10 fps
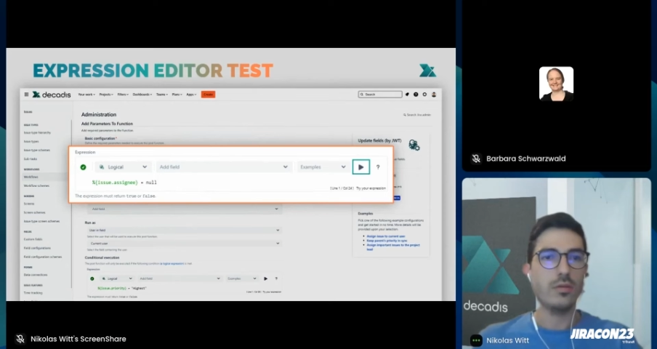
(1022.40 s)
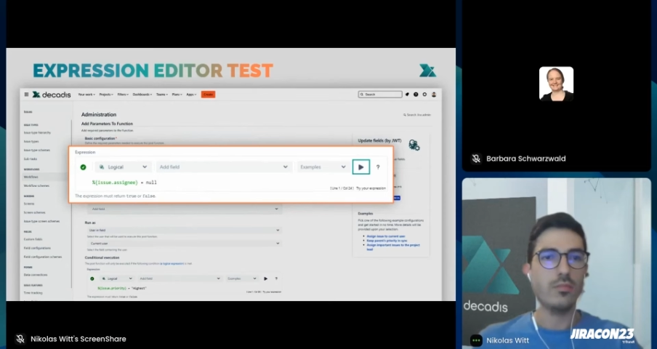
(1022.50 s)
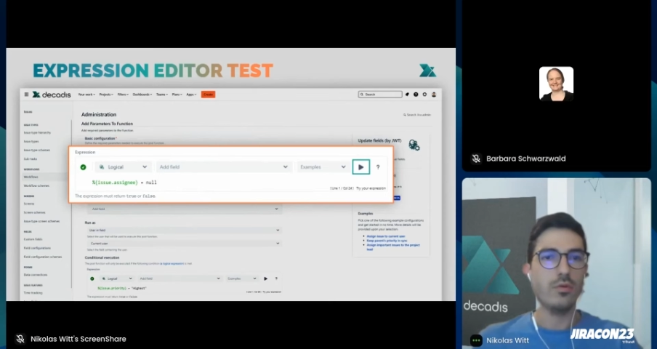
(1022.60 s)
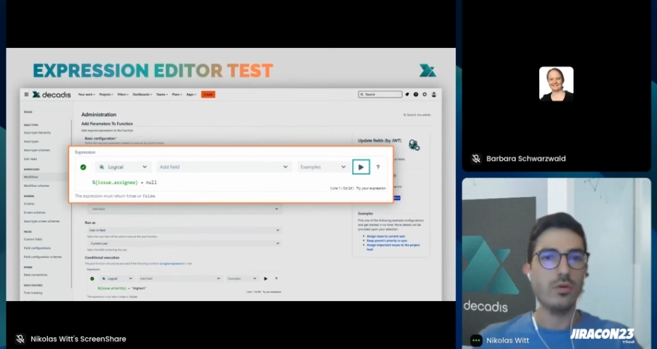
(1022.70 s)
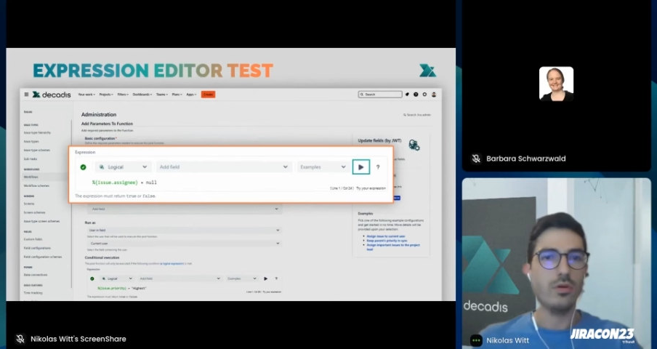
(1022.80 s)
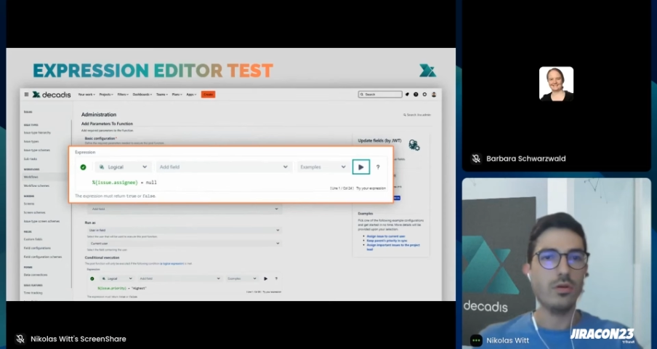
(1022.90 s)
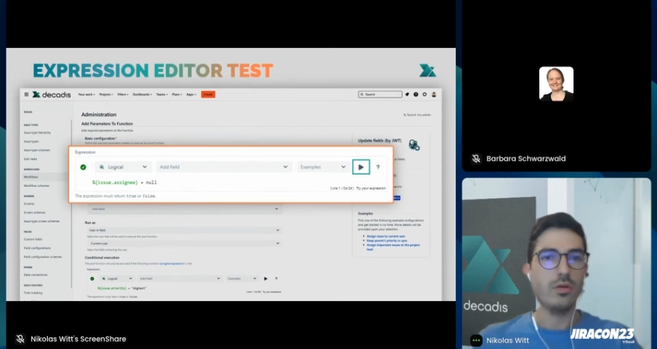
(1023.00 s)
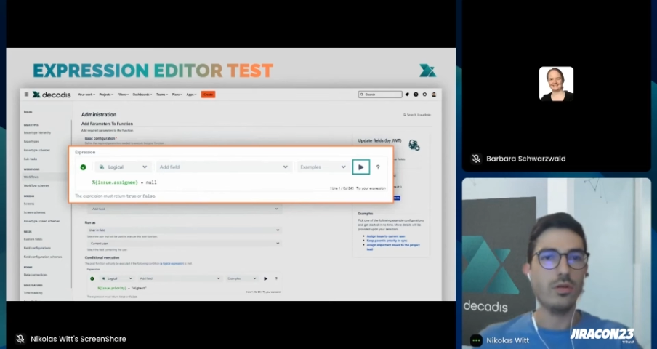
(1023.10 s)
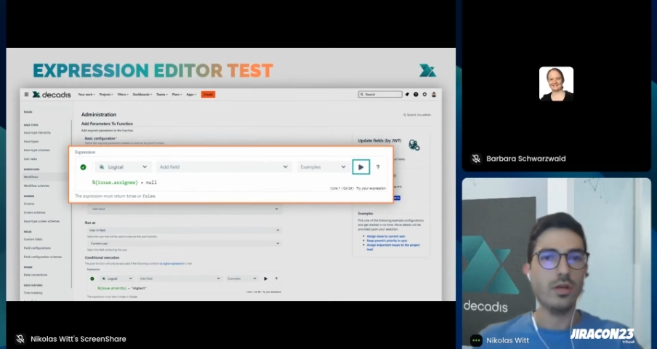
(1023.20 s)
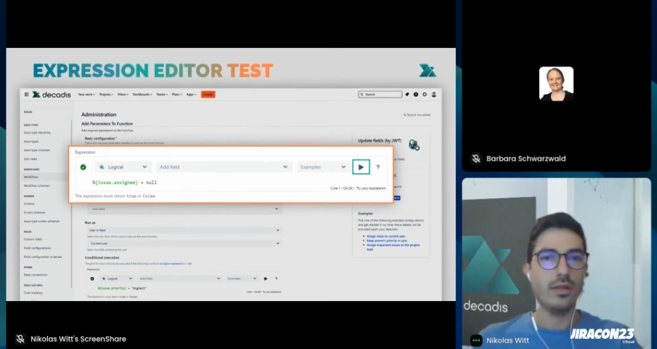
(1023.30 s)
and
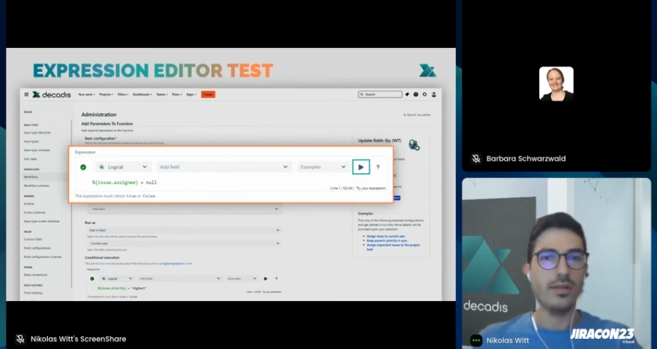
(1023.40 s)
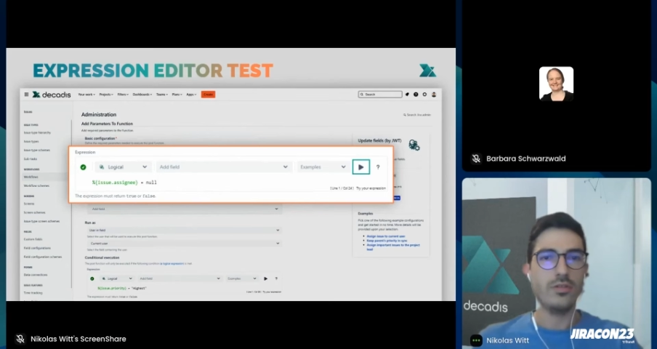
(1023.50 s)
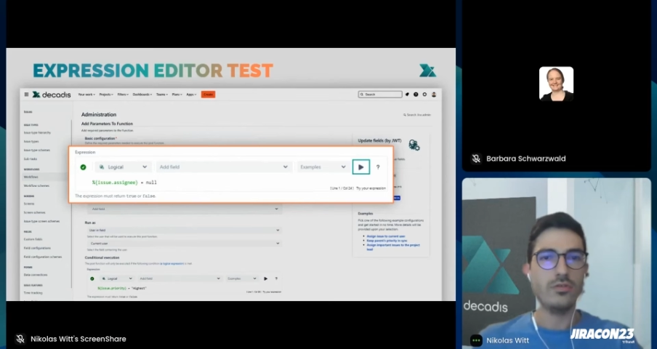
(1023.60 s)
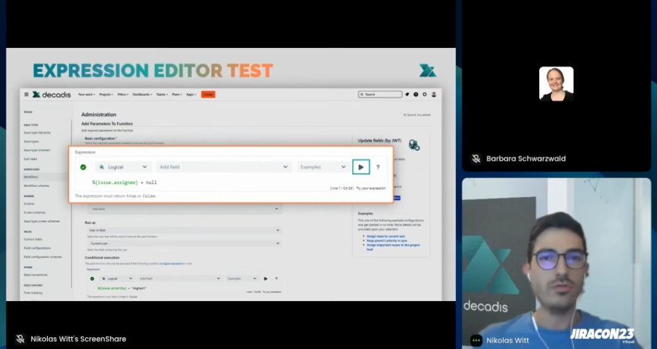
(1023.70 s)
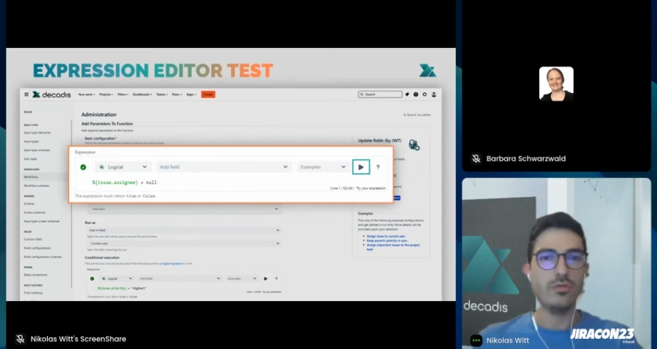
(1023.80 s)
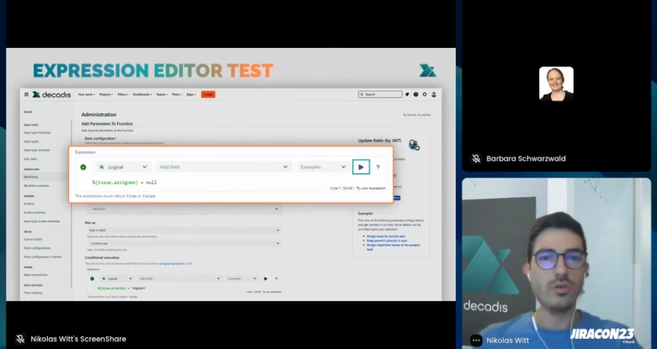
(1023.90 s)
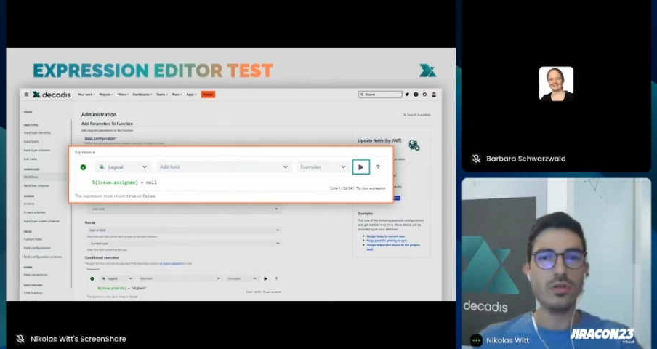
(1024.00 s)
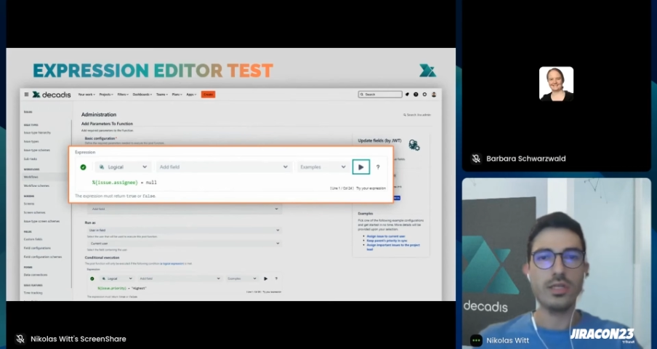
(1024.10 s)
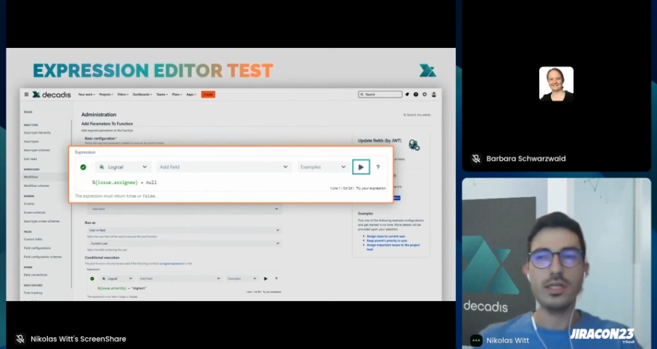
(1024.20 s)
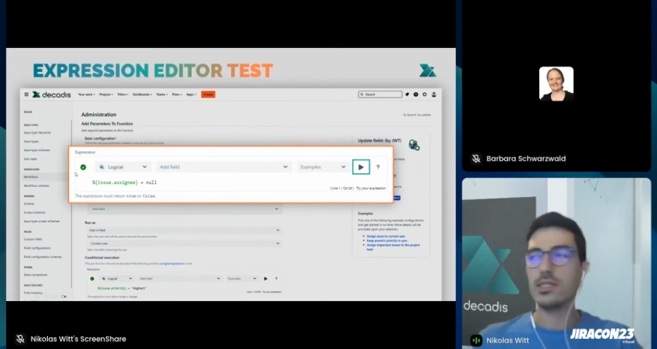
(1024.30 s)
then you
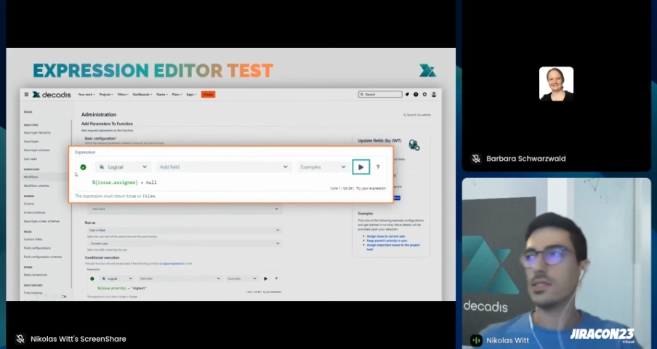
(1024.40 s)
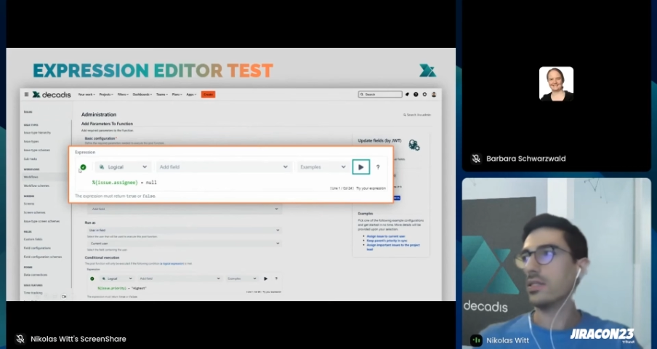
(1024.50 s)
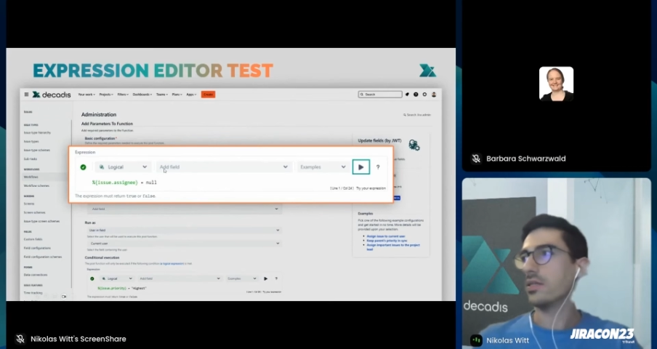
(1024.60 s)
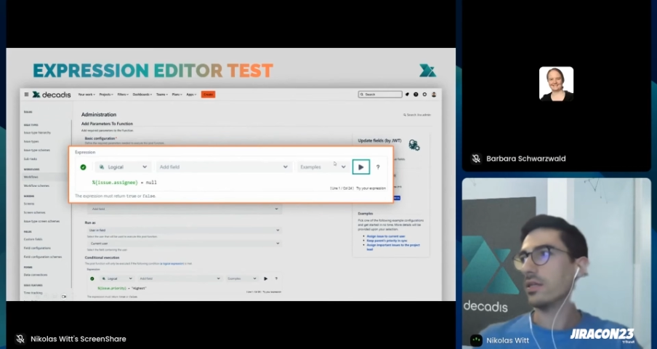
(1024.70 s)
easily